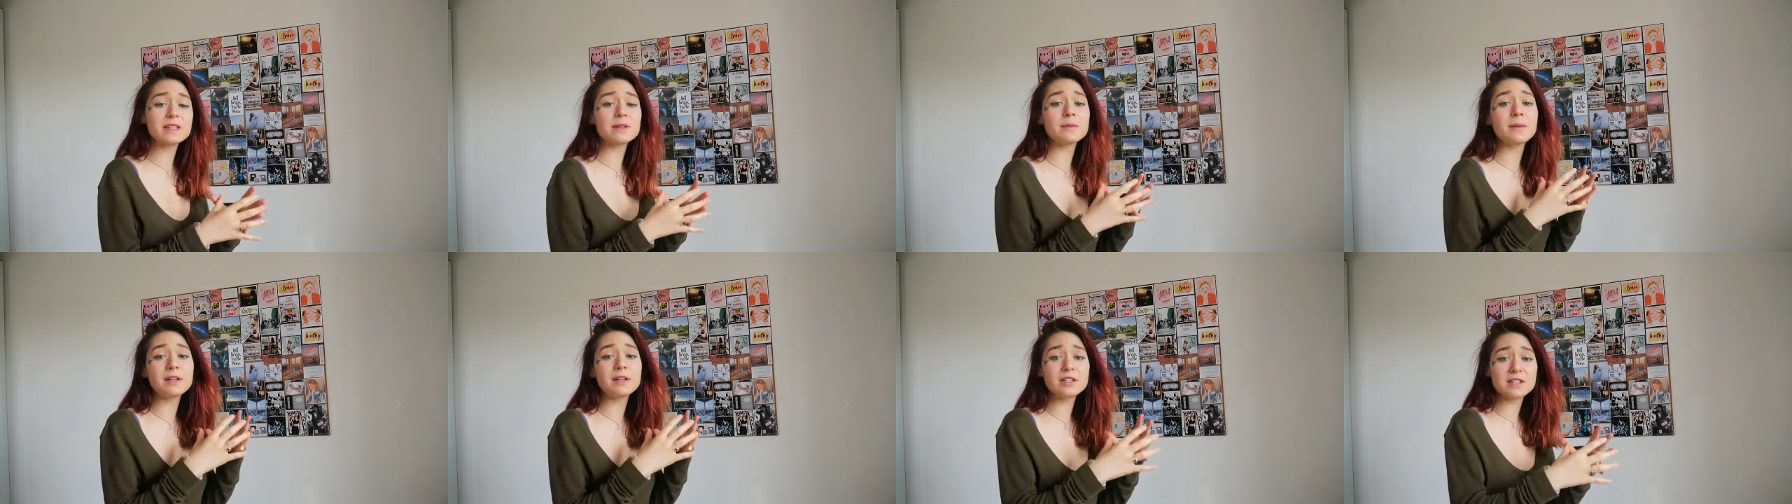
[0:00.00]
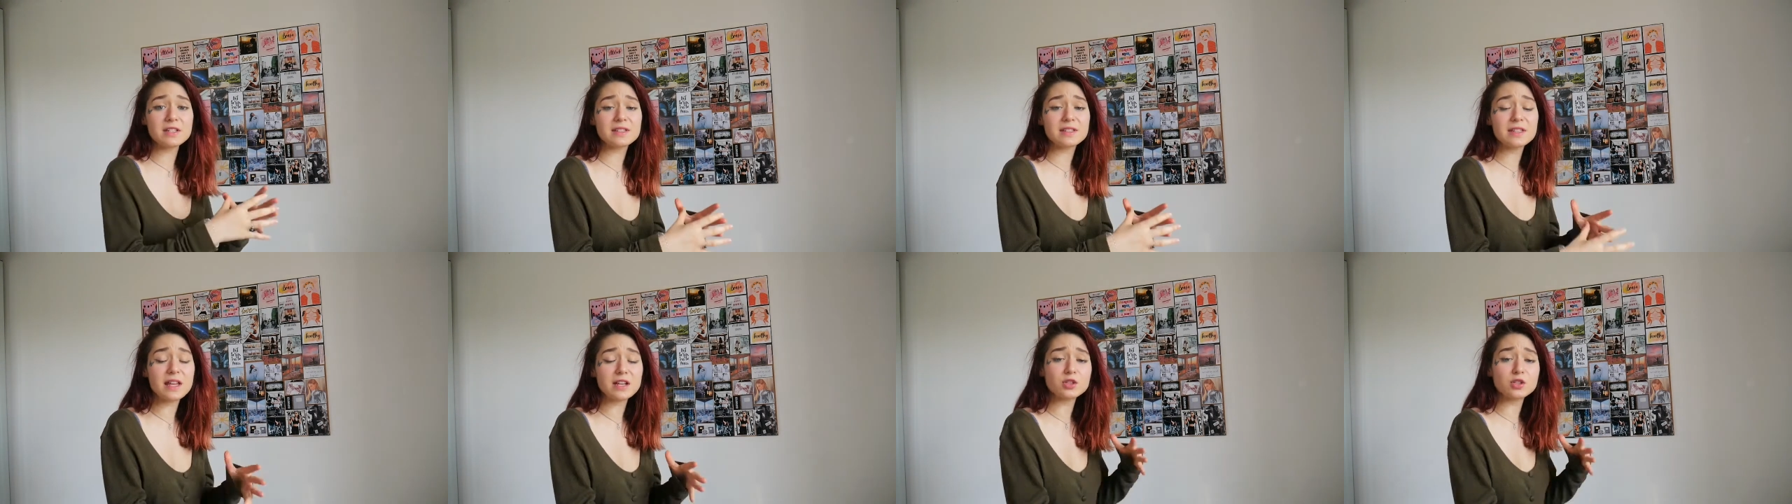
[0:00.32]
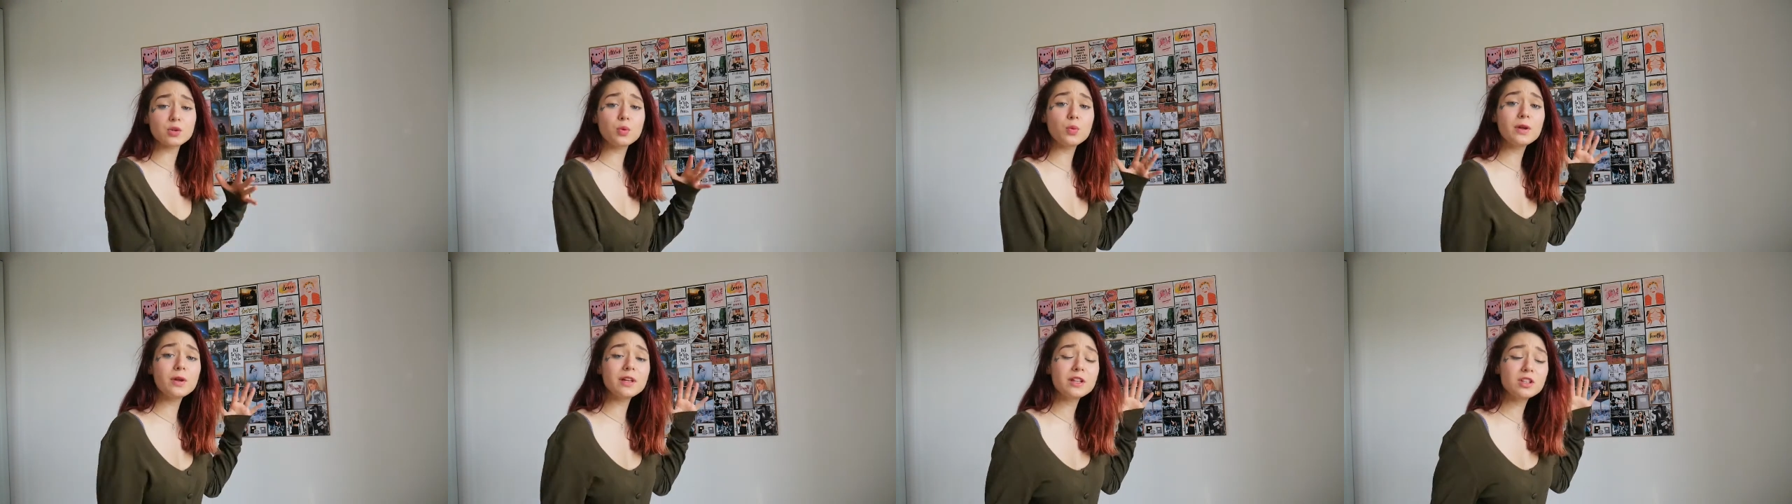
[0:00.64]
images that
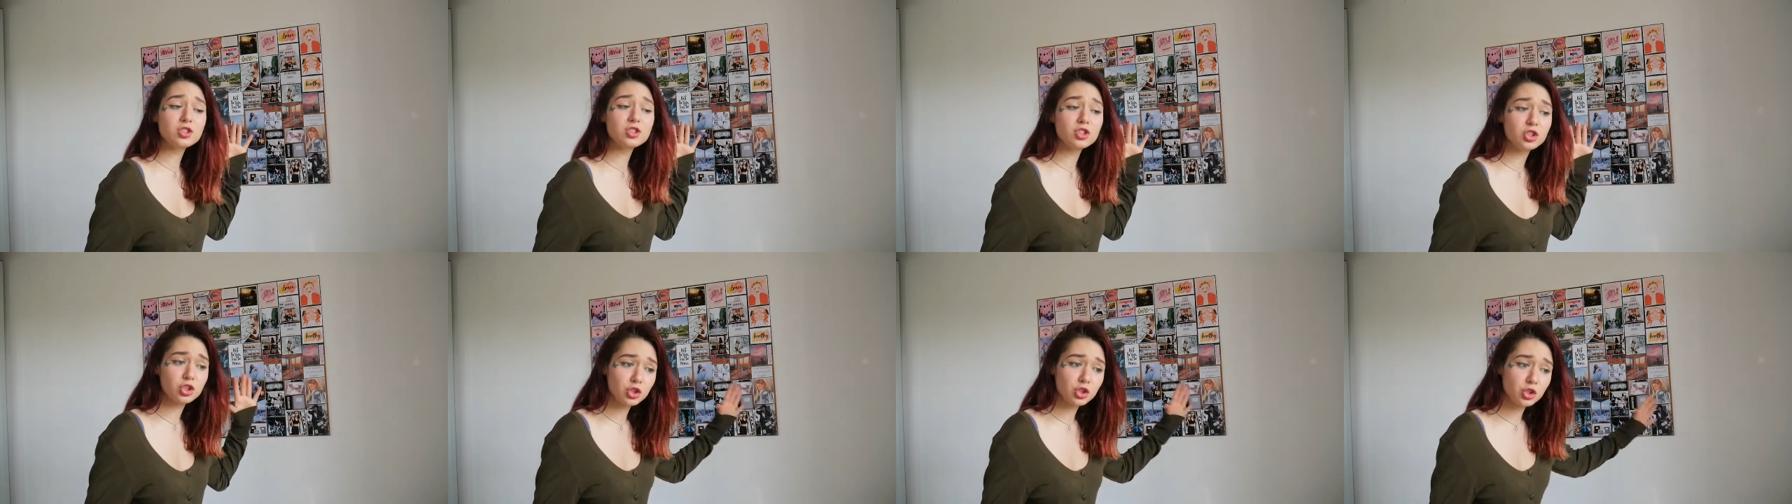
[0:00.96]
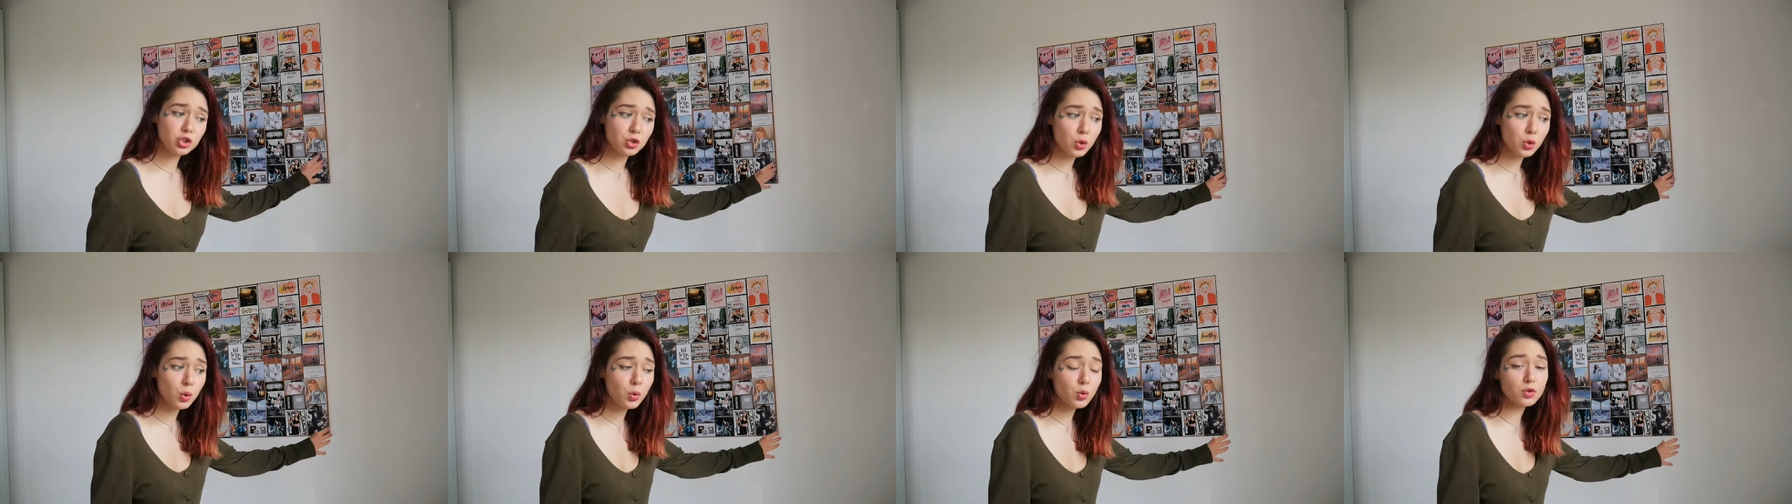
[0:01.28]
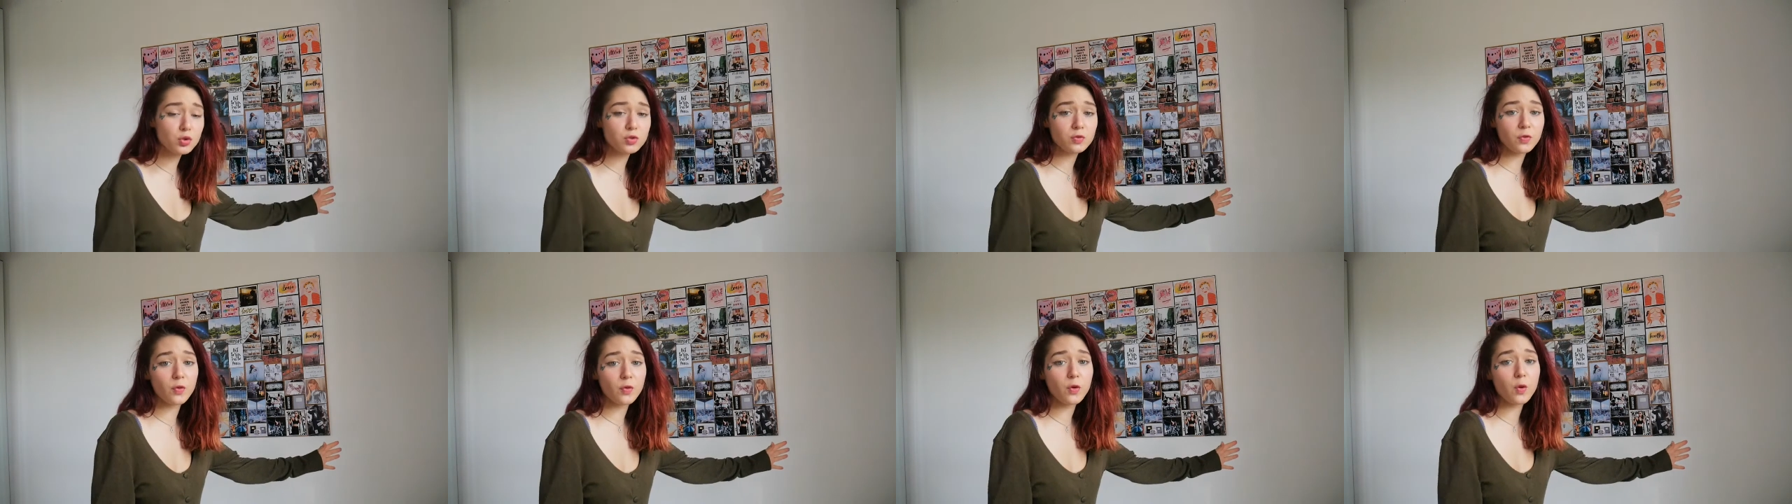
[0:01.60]
you will
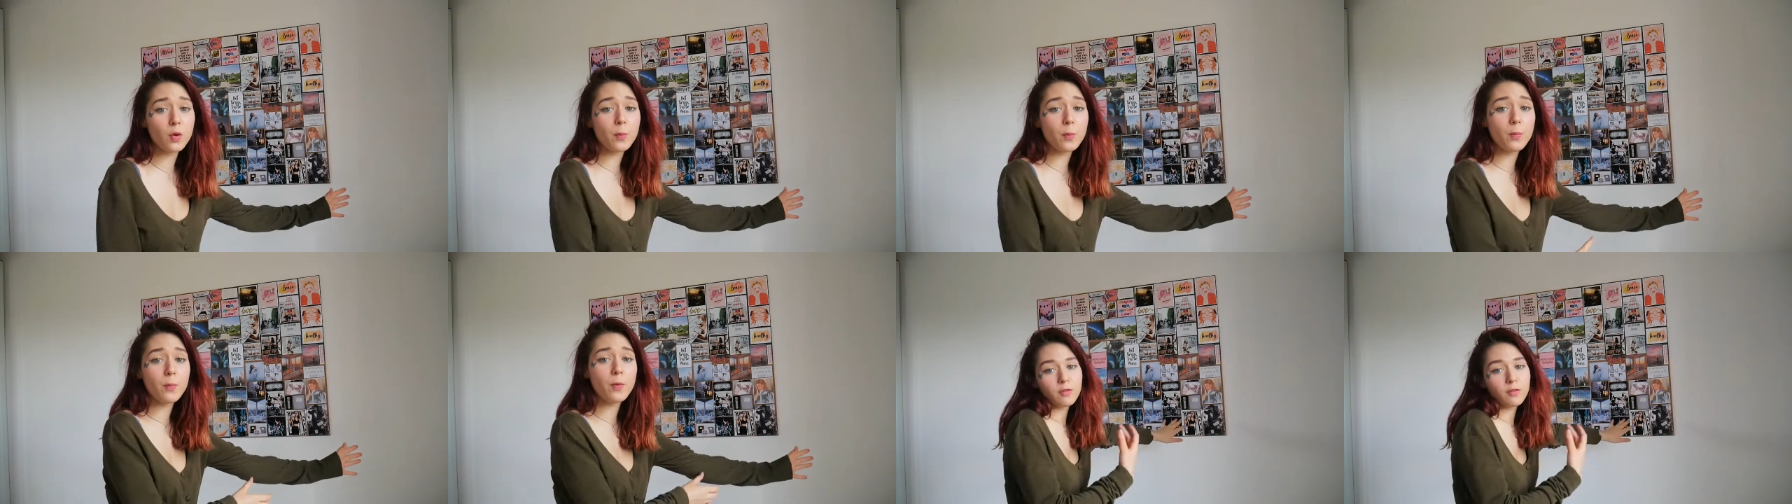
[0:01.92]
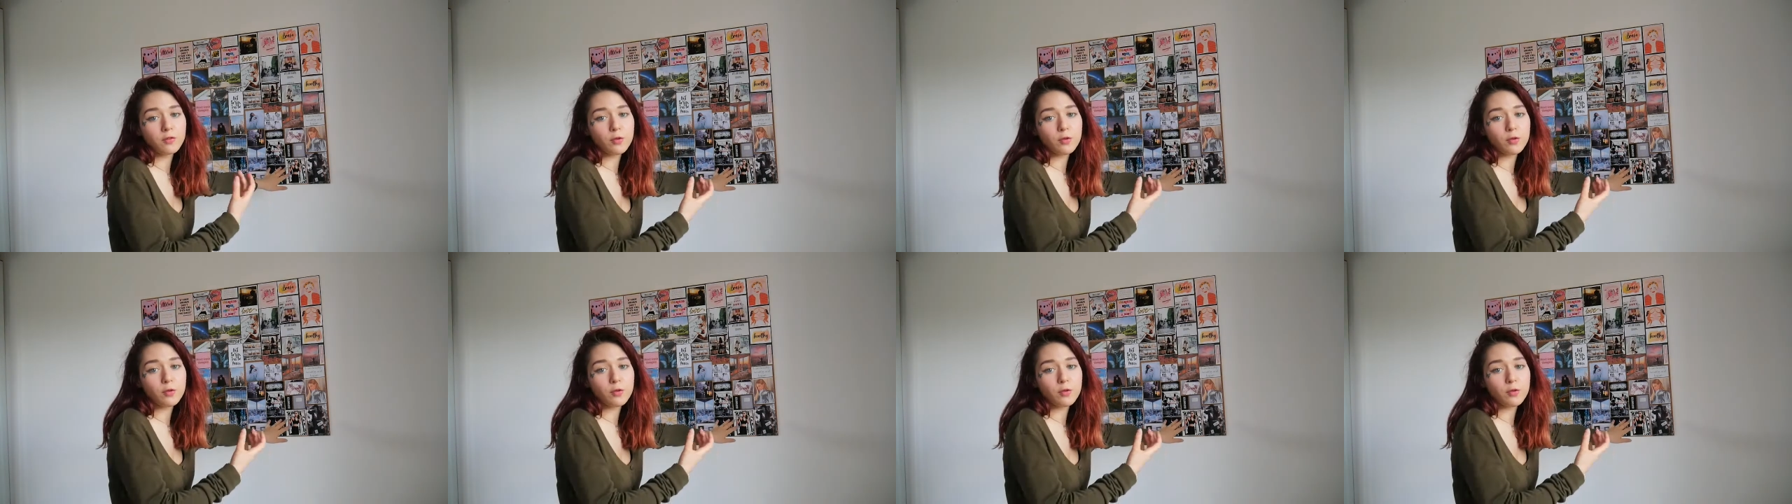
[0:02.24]
choose for